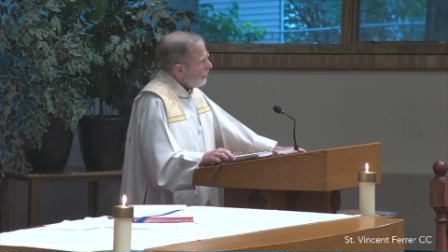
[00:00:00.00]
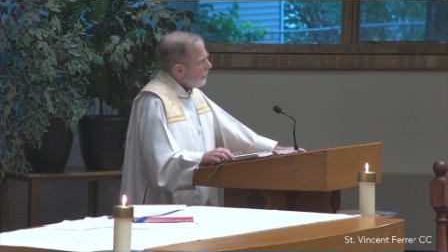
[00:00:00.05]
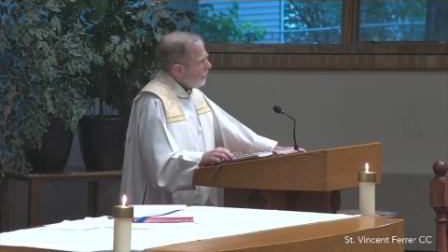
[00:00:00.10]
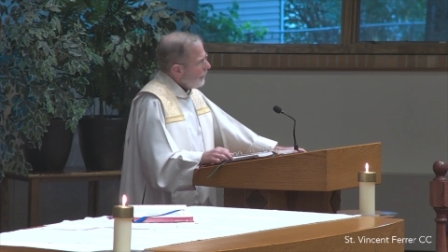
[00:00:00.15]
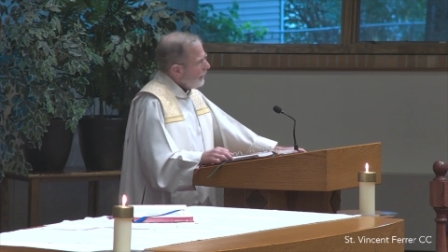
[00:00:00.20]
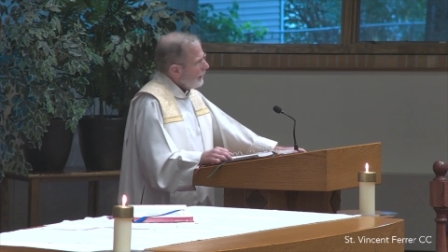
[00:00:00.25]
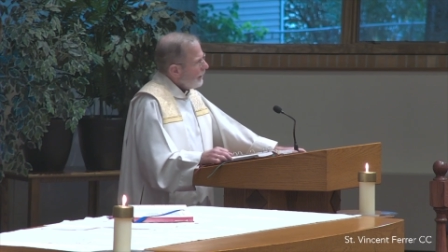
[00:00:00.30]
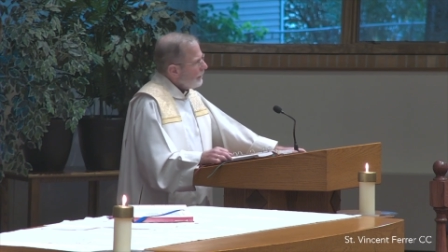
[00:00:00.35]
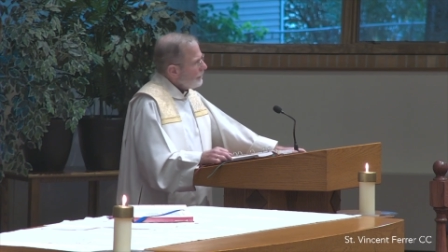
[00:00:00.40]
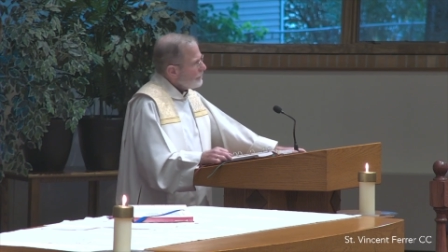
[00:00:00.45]
or
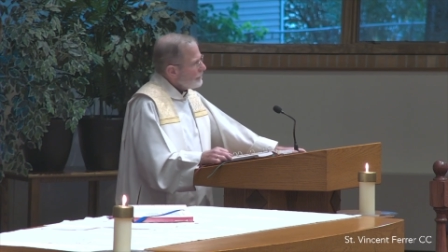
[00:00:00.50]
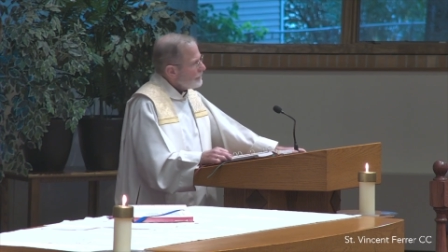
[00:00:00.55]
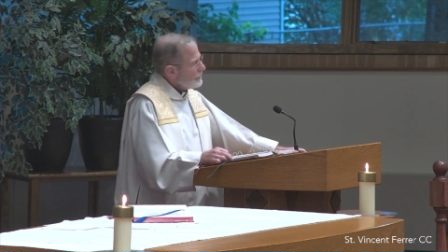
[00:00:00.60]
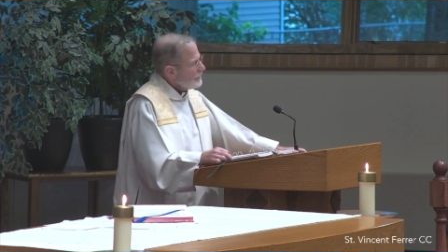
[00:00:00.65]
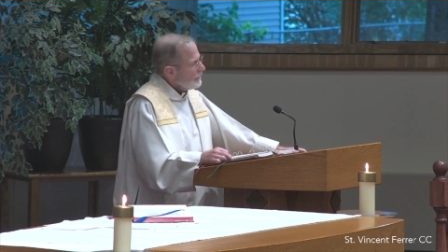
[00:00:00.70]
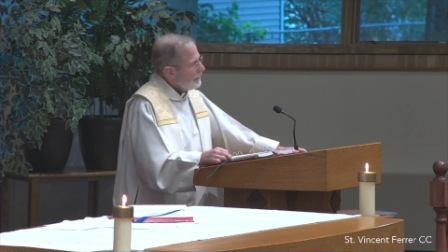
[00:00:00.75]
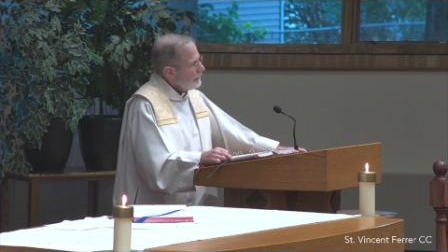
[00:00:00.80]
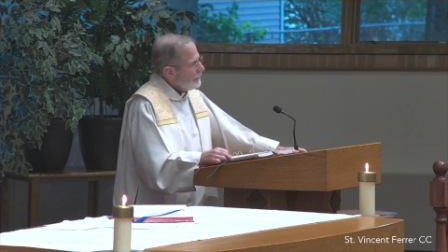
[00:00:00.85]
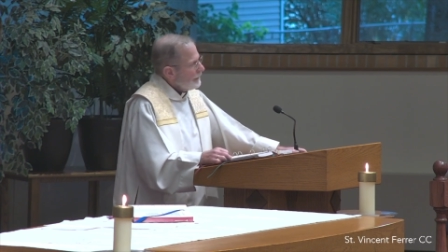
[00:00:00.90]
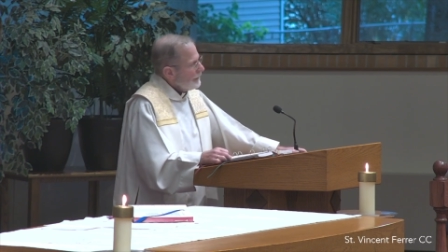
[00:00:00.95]
somewhere
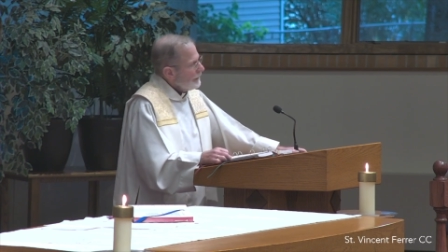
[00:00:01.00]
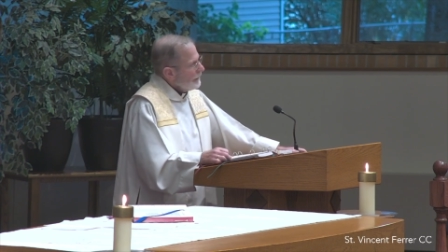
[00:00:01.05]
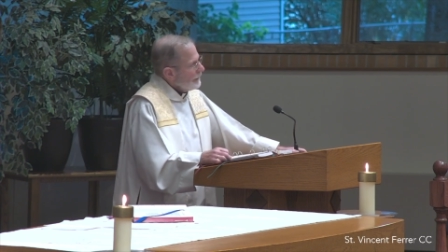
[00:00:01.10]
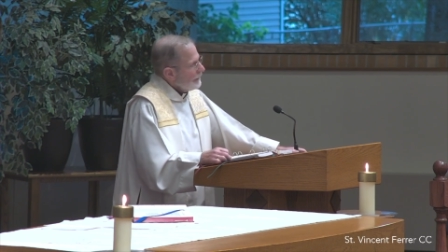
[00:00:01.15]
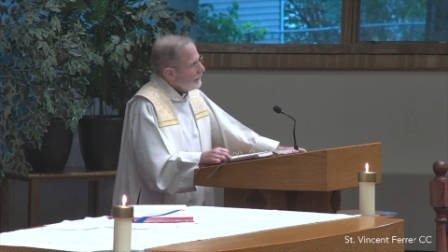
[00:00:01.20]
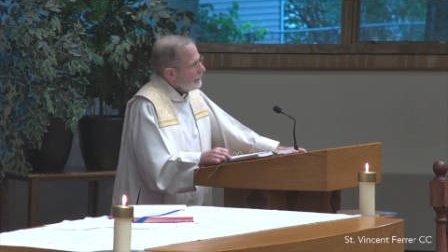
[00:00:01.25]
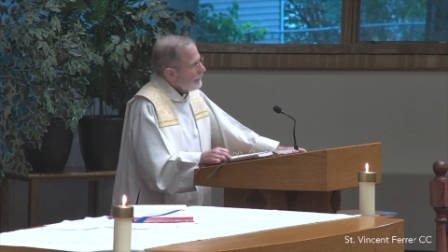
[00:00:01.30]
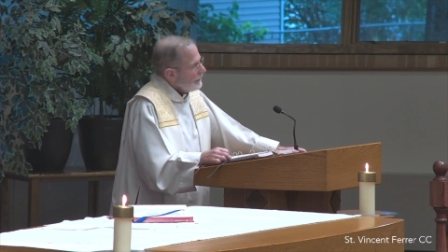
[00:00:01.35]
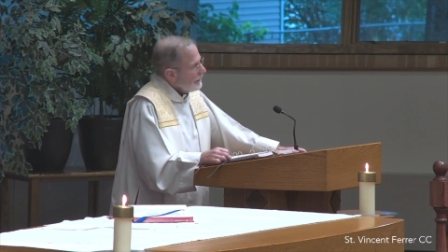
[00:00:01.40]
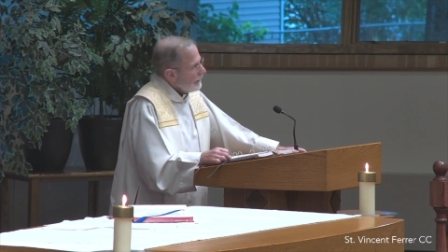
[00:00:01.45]
else?
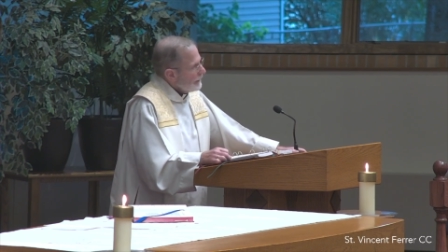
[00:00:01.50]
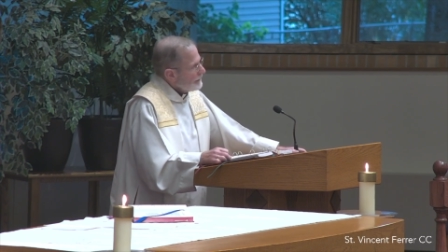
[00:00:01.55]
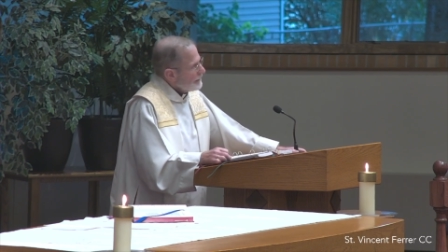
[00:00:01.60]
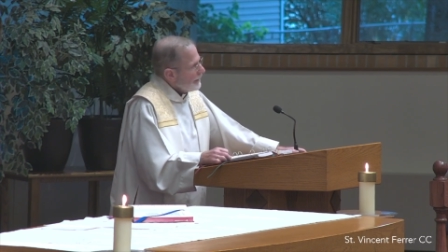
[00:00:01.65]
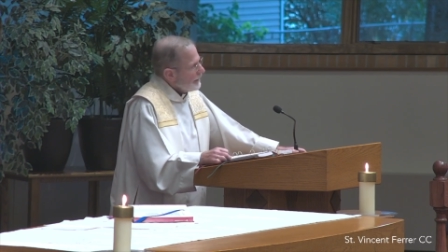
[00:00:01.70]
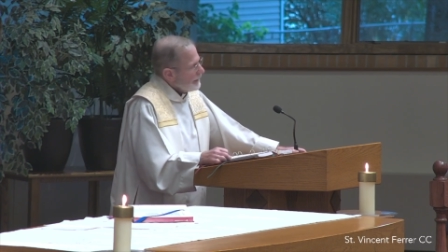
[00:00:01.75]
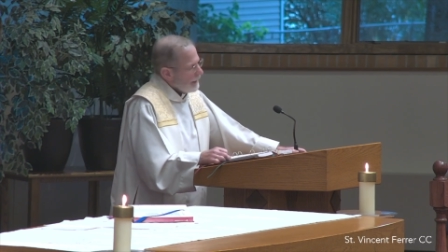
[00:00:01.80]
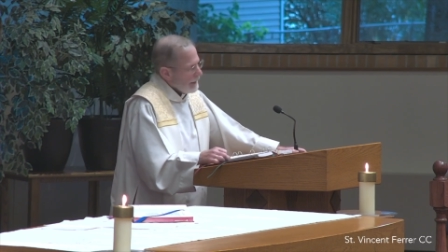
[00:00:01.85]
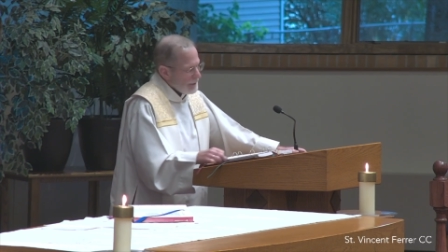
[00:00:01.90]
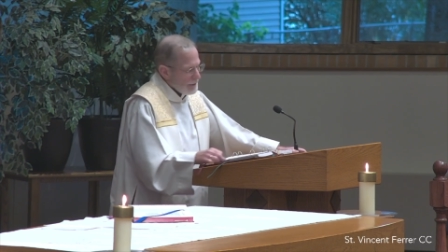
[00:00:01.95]
I
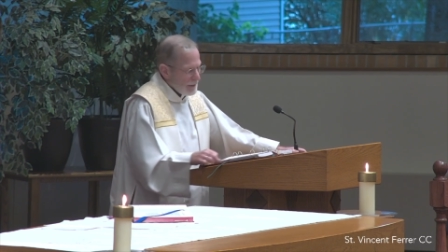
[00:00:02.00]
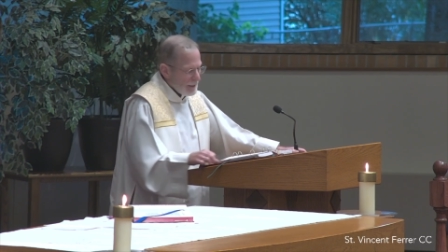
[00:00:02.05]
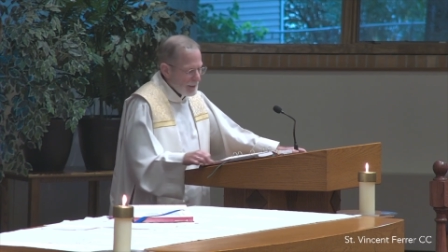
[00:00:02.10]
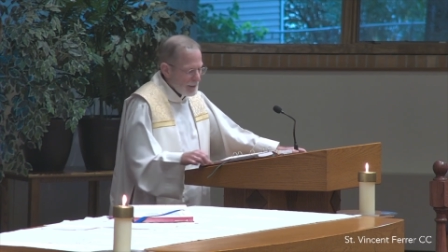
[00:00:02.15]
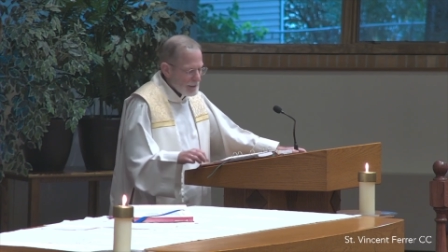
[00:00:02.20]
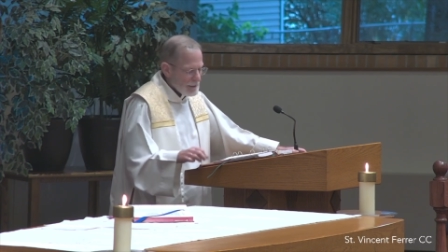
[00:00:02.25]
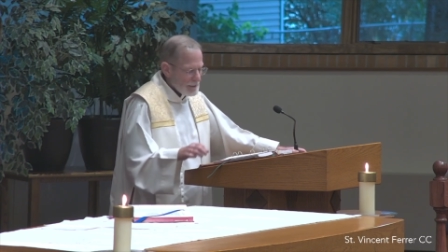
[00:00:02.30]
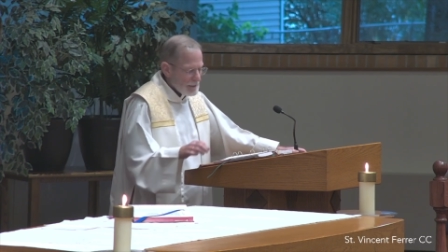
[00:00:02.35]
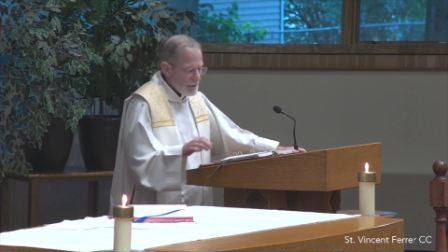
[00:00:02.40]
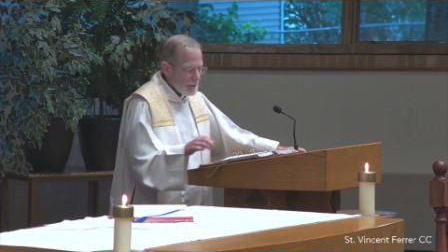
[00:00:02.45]
said it, I
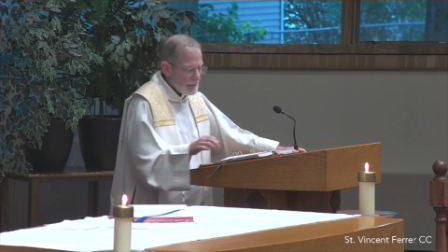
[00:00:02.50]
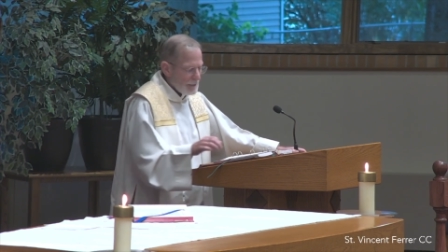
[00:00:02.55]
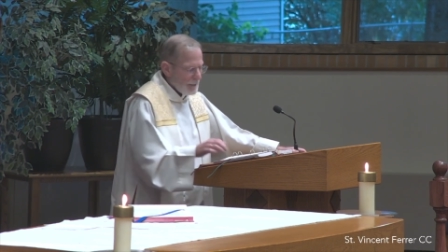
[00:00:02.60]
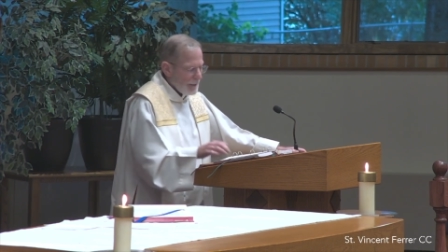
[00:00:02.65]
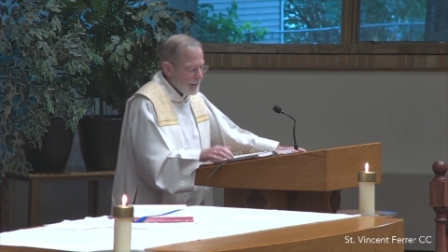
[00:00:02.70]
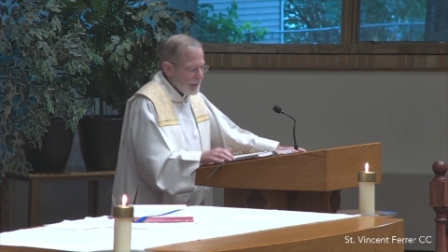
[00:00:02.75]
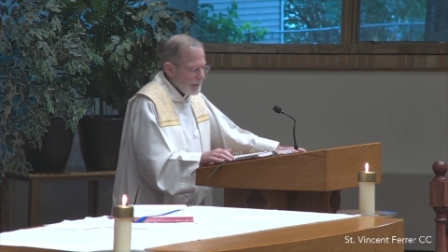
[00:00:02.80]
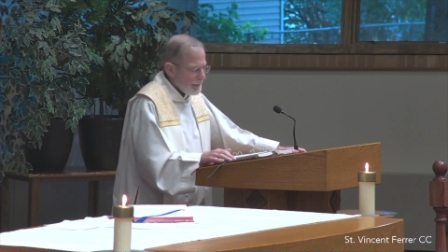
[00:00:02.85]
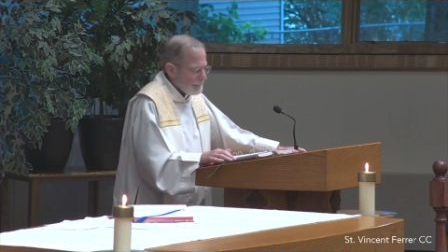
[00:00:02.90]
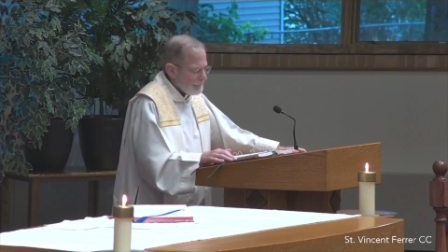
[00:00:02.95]
think, on
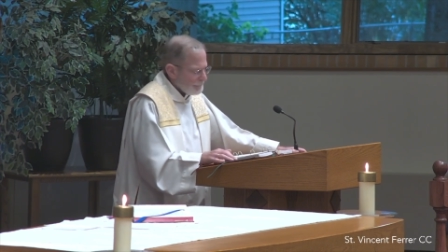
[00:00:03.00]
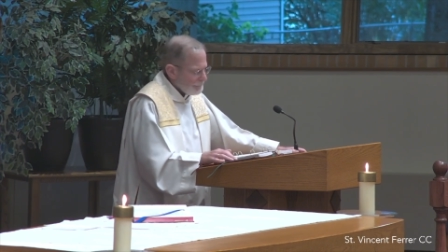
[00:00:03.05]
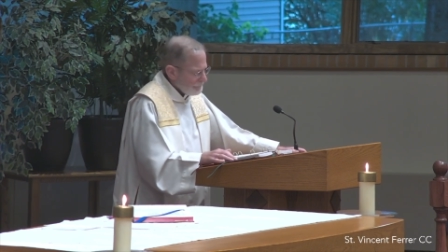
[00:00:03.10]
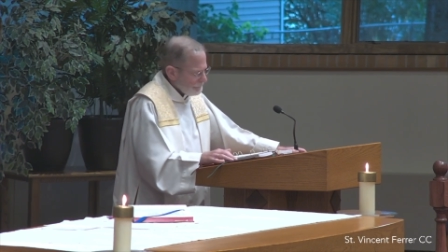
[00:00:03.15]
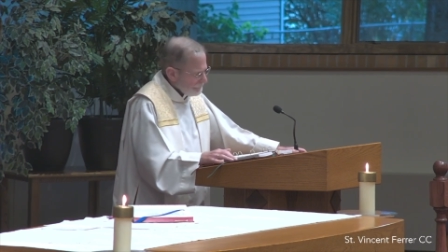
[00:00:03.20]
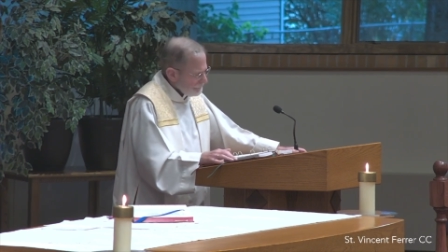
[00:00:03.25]
Sunday.